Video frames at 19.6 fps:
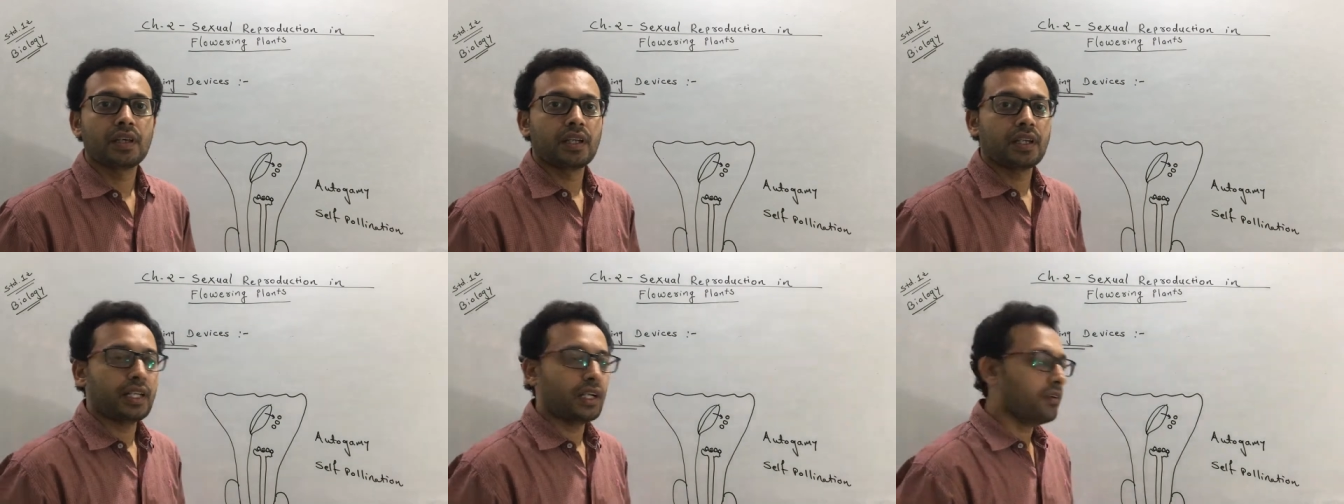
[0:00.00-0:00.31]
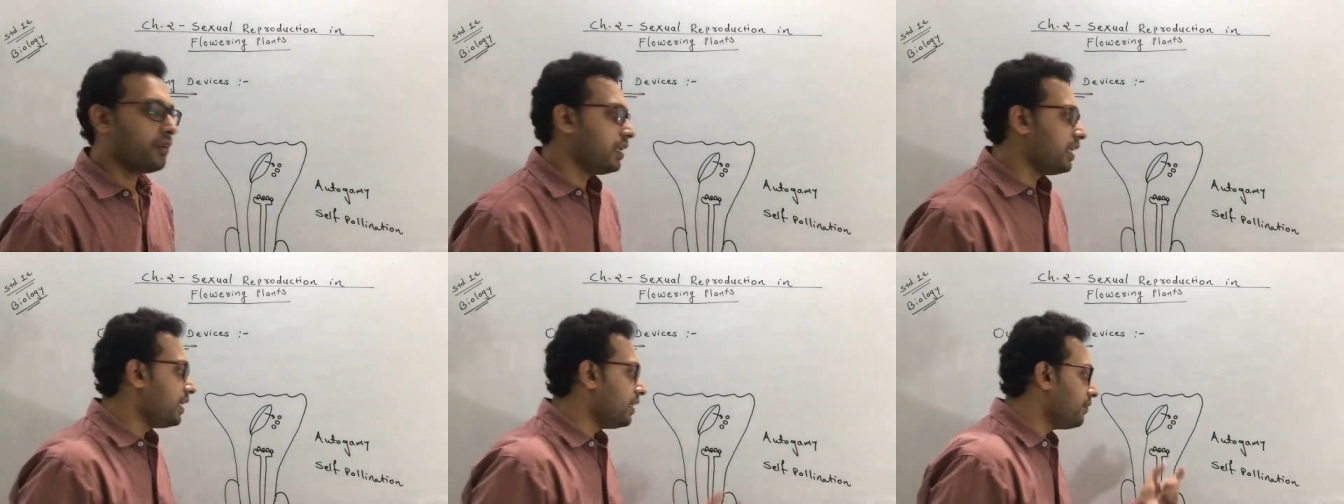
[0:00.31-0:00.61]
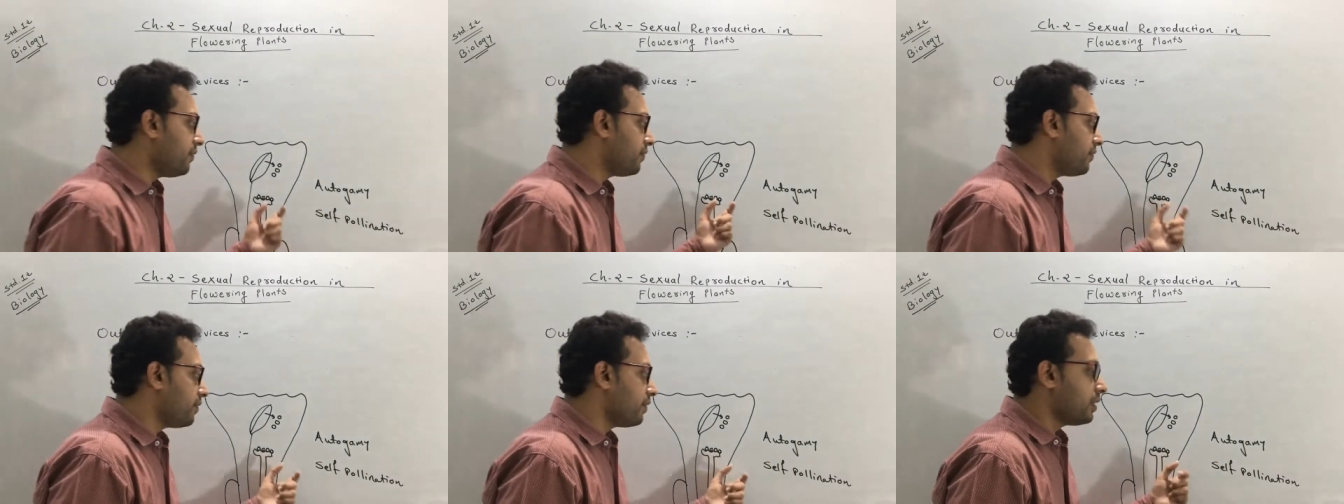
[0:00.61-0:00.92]
Now
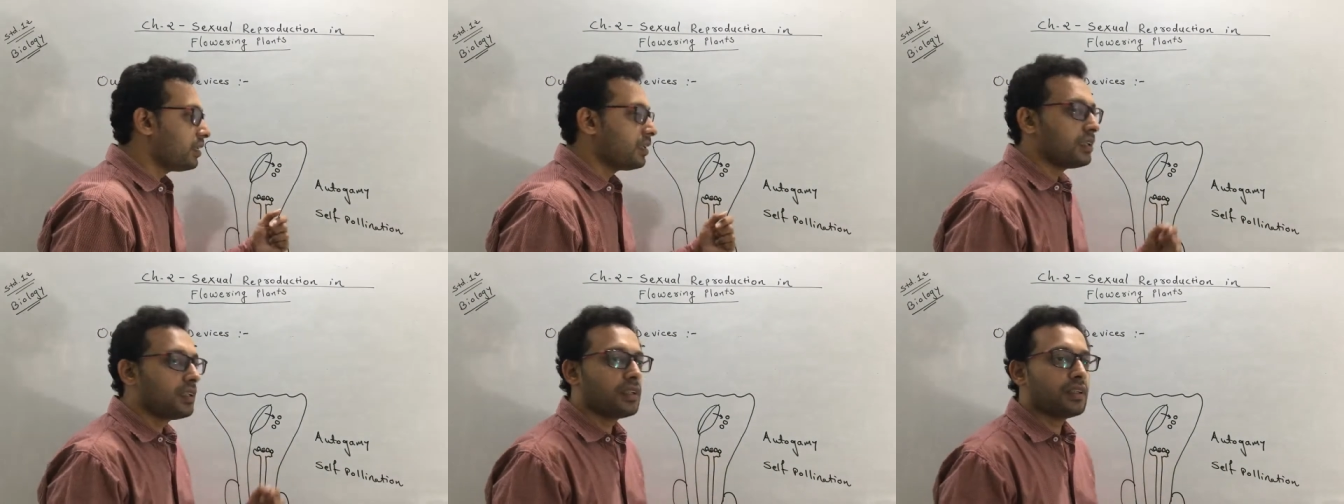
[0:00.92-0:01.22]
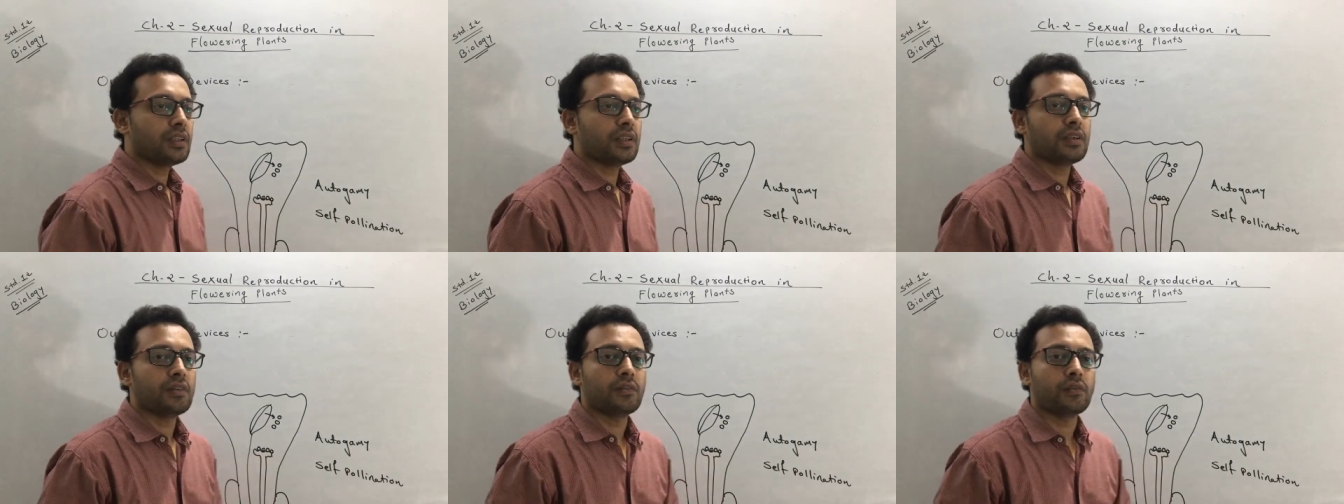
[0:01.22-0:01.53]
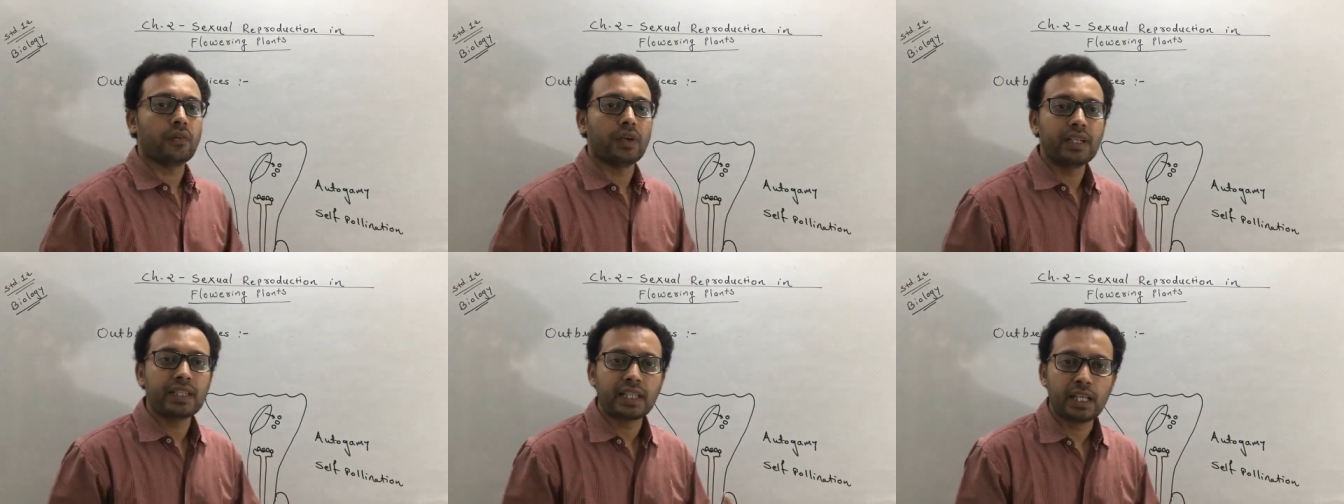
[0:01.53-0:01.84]
if
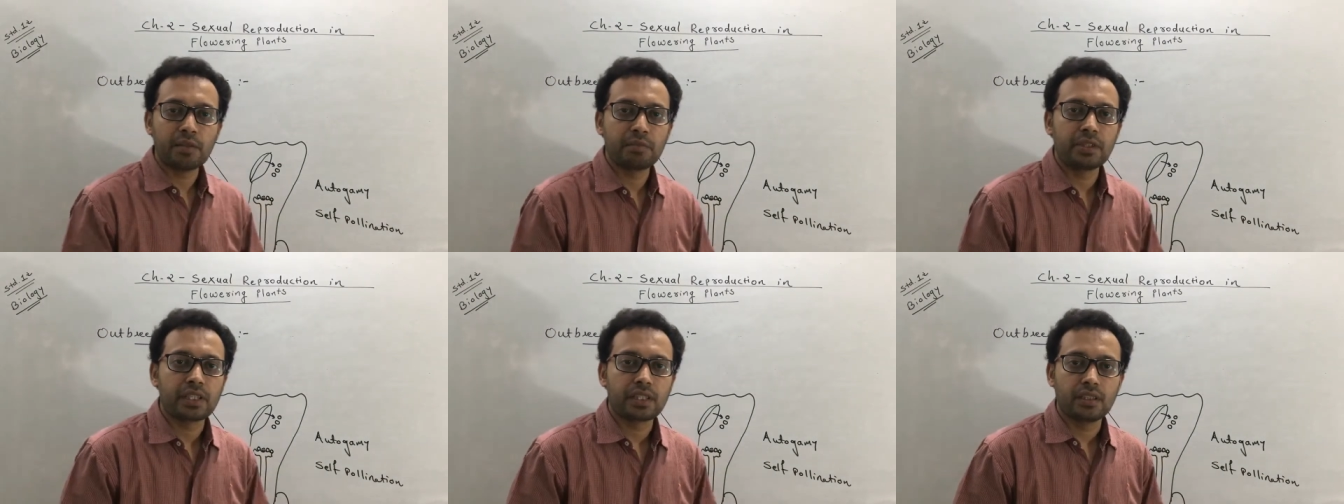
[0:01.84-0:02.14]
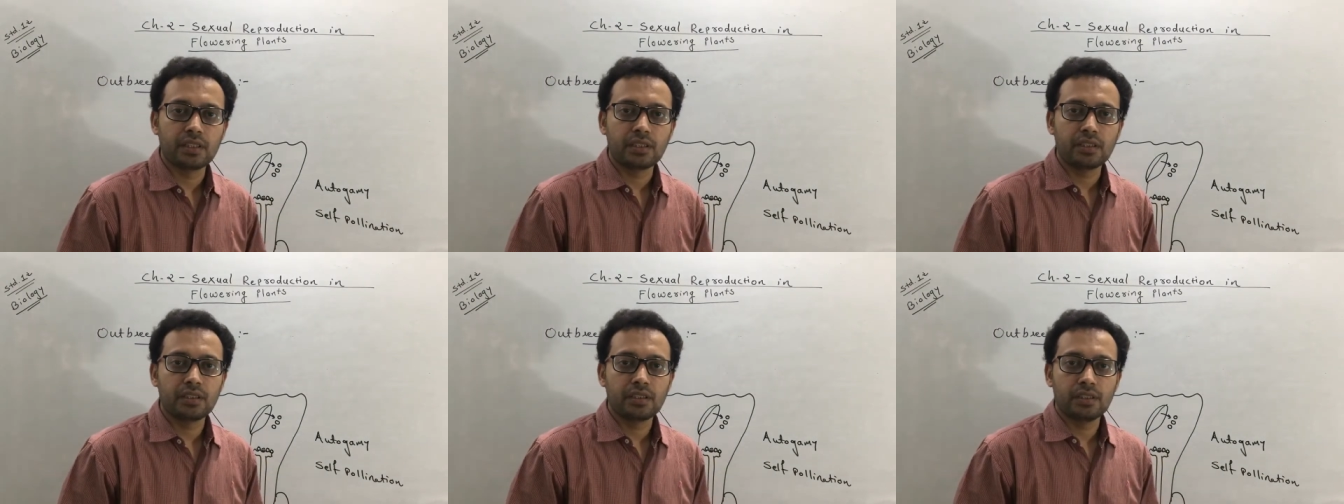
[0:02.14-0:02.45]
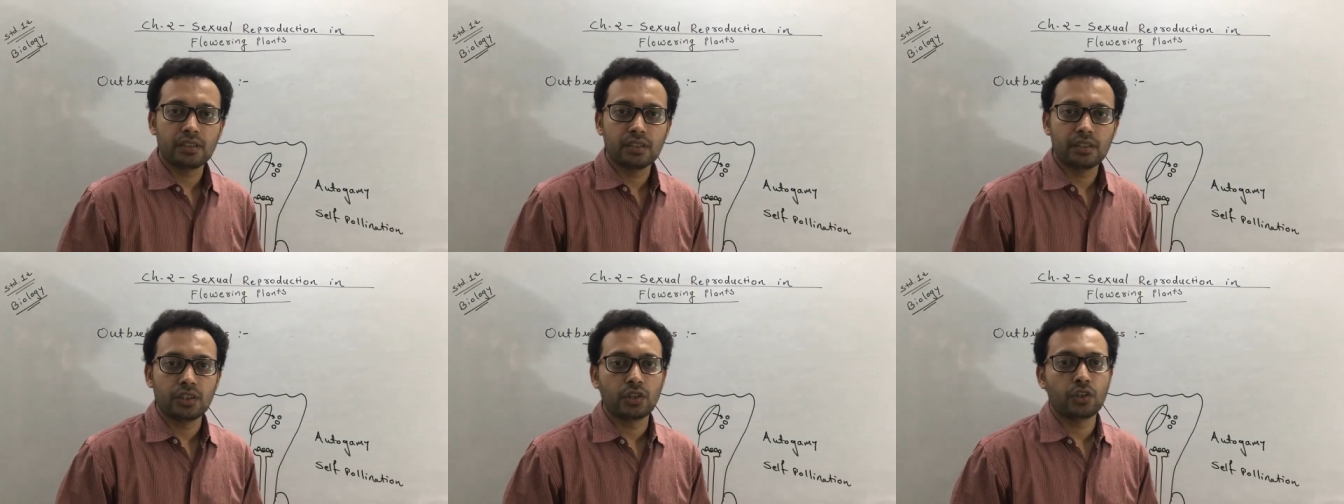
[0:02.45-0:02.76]
one time occur,